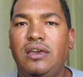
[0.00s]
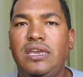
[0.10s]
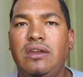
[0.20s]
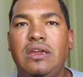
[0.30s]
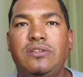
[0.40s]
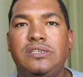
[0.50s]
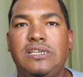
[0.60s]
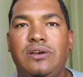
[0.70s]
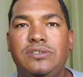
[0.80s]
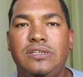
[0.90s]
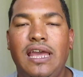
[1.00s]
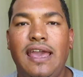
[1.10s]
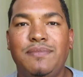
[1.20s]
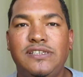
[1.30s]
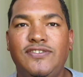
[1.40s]
Here in the Southern
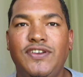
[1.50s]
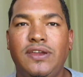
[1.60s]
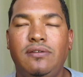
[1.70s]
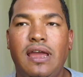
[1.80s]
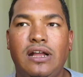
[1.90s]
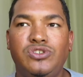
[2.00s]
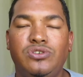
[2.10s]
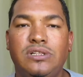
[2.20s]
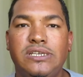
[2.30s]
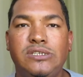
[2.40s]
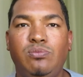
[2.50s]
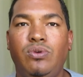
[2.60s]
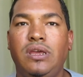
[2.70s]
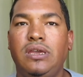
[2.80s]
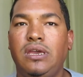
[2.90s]
Hemisphere, actually
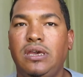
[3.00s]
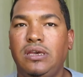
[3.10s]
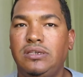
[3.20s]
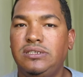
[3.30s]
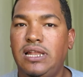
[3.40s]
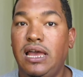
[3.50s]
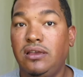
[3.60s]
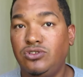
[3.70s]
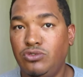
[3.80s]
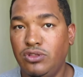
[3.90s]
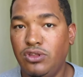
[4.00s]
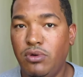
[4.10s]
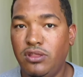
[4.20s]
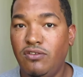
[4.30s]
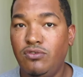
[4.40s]
spring is like during the
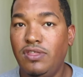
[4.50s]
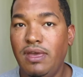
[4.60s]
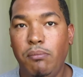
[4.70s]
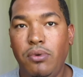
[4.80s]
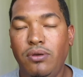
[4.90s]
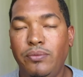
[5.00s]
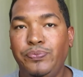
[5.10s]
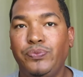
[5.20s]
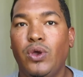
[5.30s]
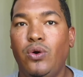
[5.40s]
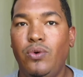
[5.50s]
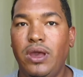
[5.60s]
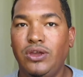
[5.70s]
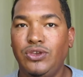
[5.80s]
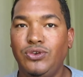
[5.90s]
month of November,
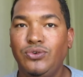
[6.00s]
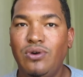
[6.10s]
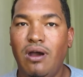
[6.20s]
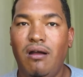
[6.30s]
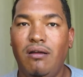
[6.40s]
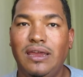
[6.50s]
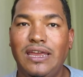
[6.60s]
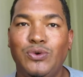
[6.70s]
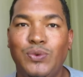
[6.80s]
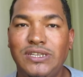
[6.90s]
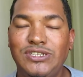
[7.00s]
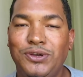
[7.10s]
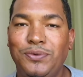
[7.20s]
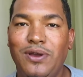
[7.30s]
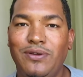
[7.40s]
where you are in
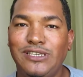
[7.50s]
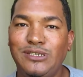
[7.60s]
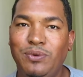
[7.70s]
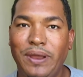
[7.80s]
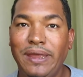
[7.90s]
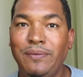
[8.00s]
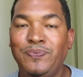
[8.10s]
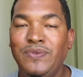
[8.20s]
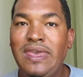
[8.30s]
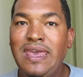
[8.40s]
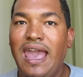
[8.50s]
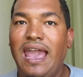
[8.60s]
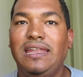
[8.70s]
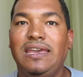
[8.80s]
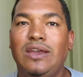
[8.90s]
winter, we are in spring.
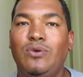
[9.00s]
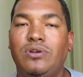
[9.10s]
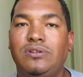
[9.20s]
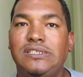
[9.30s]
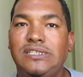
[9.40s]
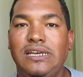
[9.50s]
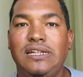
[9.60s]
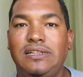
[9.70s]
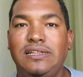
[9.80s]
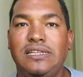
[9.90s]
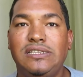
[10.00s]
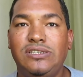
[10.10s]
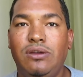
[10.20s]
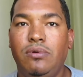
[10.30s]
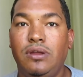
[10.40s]
And here we are still in
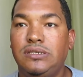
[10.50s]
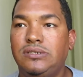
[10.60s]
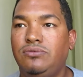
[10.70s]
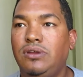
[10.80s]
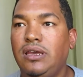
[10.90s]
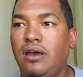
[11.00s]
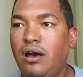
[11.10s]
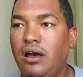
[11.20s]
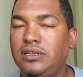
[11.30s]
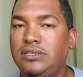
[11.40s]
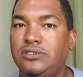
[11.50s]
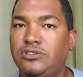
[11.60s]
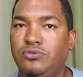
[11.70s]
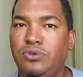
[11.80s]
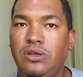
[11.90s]
summer, it's really hot,
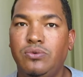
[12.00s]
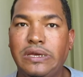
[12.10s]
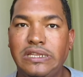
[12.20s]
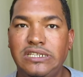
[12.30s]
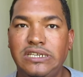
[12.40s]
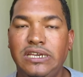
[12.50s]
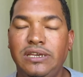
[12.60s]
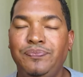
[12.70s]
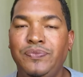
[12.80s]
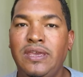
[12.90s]
it's really windy.